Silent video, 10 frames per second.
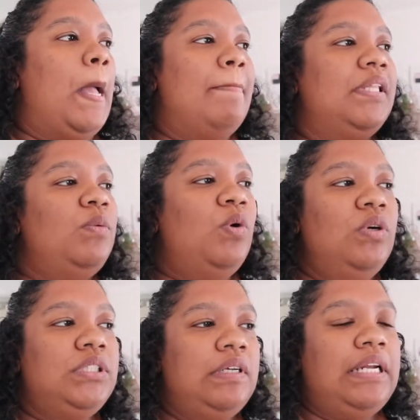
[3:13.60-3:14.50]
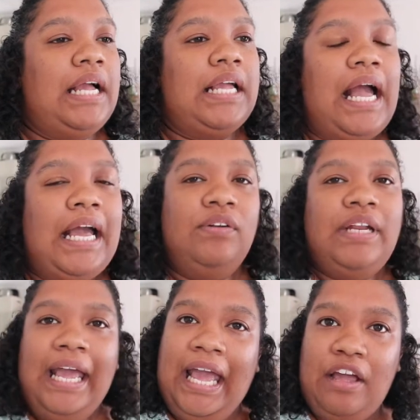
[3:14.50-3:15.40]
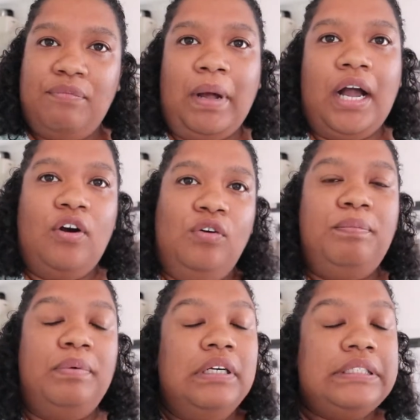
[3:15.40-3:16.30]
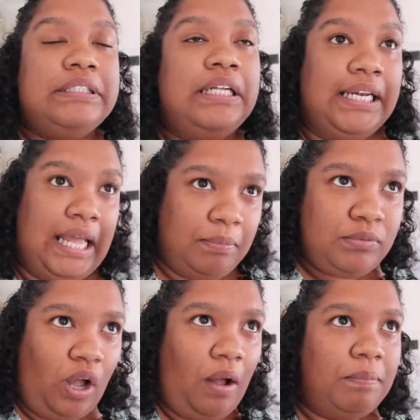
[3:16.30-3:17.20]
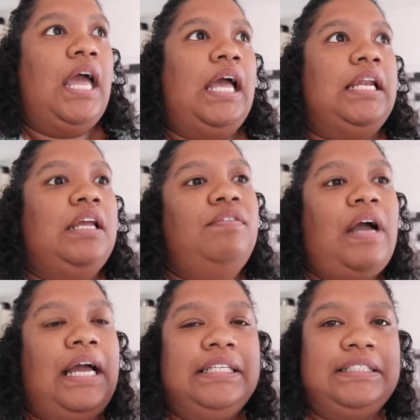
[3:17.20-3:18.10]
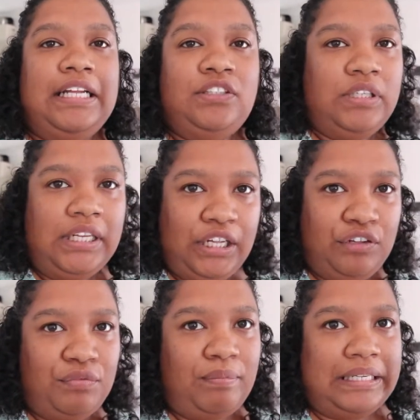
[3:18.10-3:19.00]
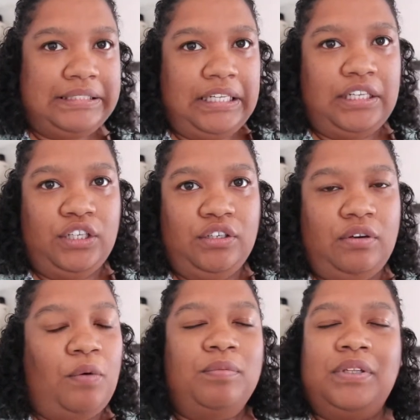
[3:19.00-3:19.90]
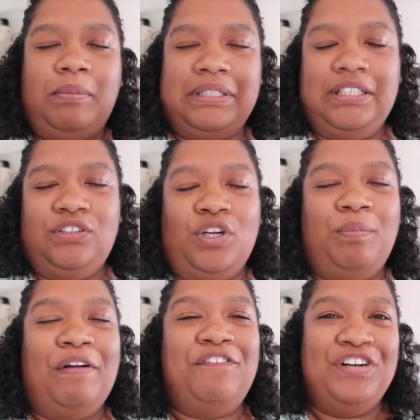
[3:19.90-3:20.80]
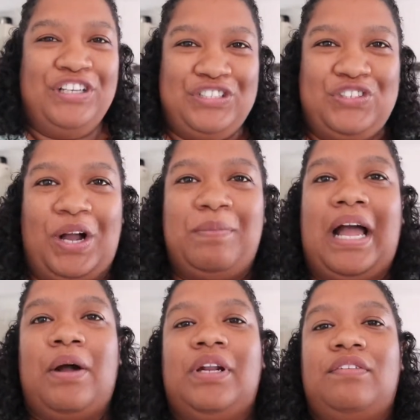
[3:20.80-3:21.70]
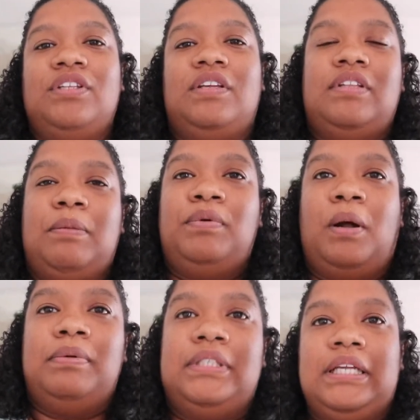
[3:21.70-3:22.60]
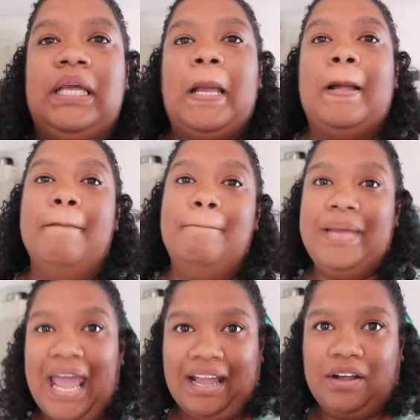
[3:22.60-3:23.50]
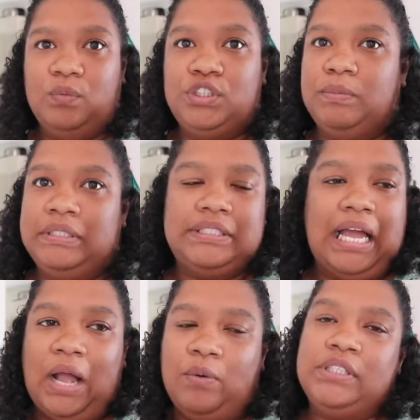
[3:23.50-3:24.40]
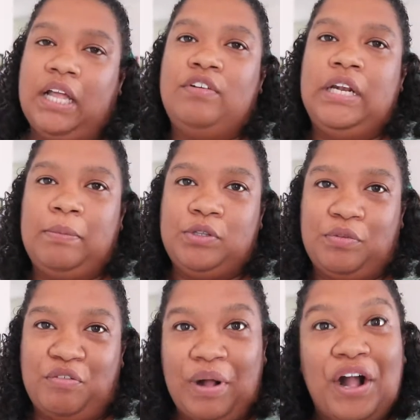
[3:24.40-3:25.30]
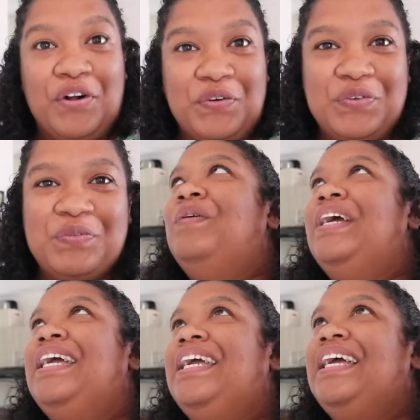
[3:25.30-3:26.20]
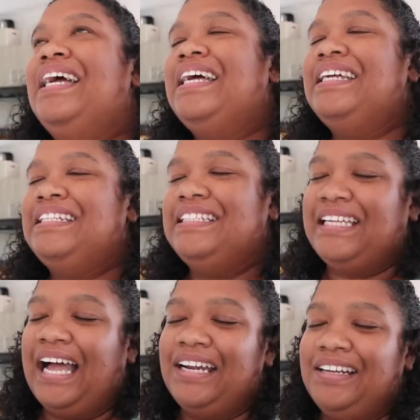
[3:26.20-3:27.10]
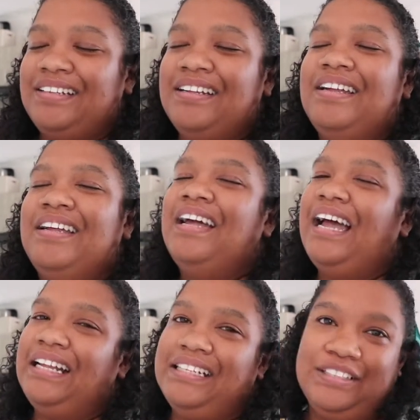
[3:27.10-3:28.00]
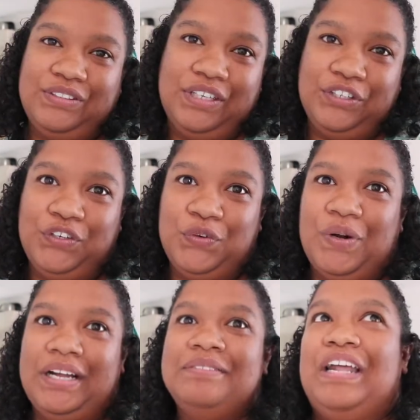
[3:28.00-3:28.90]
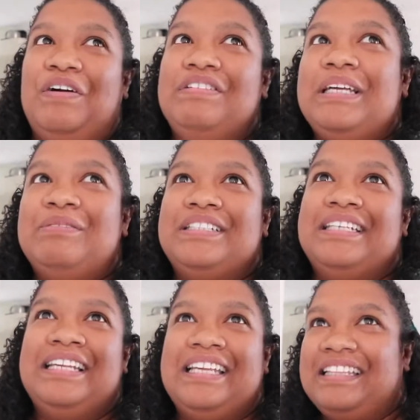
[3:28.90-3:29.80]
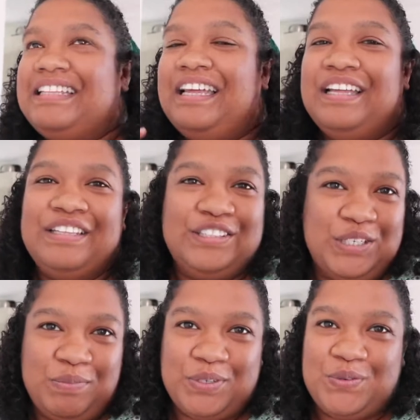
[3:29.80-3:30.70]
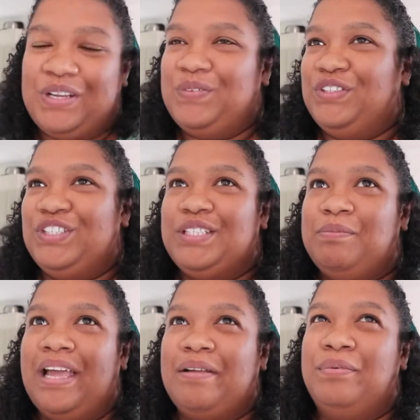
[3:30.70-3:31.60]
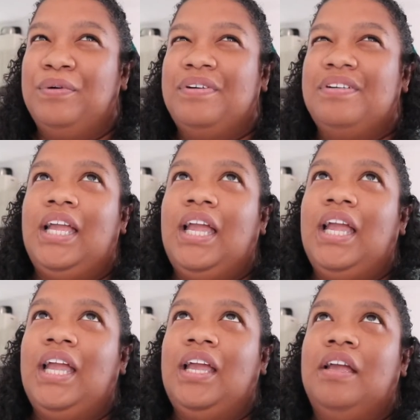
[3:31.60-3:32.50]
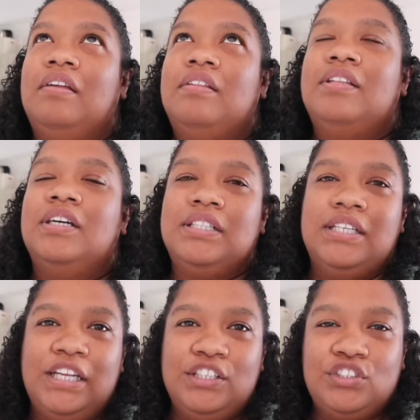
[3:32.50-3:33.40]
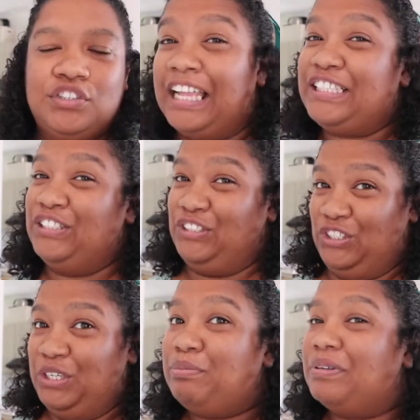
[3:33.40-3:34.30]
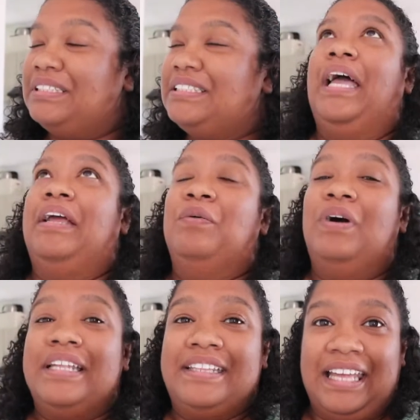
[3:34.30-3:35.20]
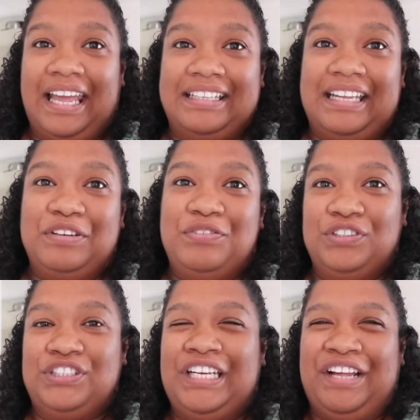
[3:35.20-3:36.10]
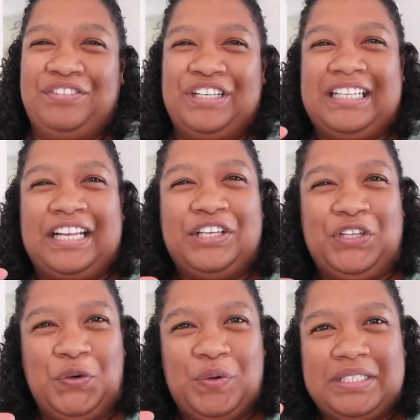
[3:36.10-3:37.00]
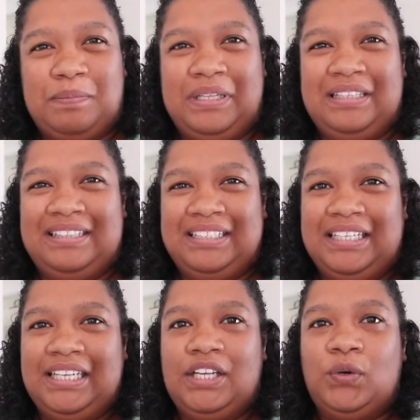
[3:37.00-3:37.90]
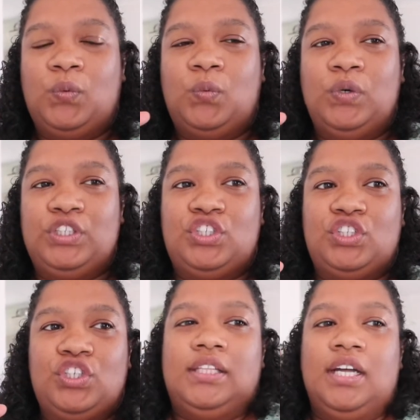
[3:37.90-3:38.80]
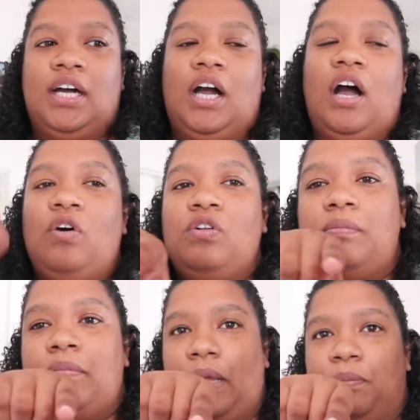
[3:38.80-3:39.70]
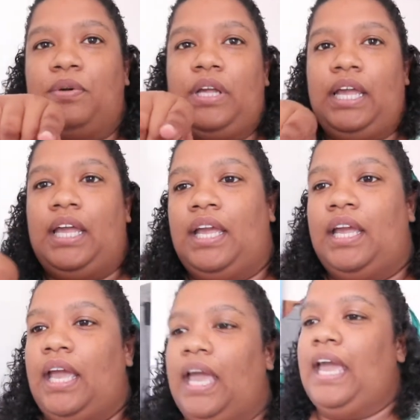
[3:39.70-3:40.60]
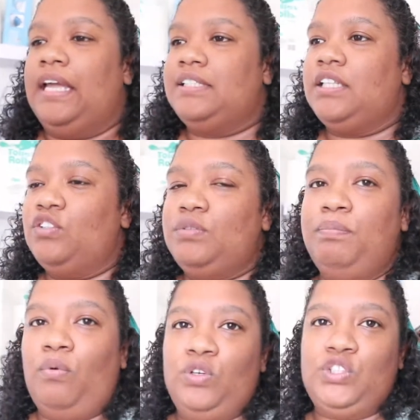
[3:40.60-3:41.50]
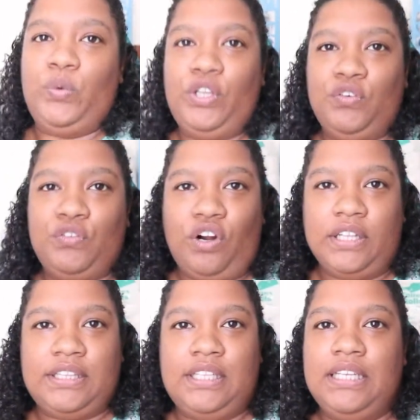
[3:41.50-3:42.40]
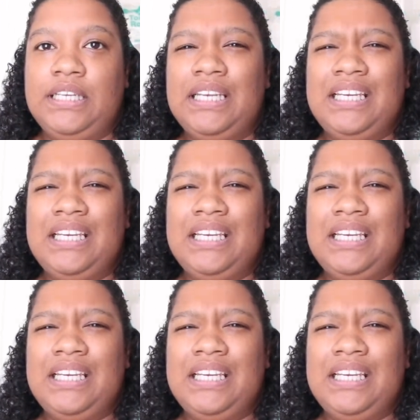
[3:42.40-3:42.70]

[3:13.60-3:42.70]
But then we also like, I don't have my own personal laptop, and if I decide to leave my first job, I would have to give that property back, which means I won't have a laptop of my own. We decided I needed to get a new one, and obviously I'm just gonna get the cheapest one, which is the MacBook A 13 inch. That's the cheapest. And with that, unfortunately I have to get like a USB 3, which the old MacBook Air has those ports where you've got the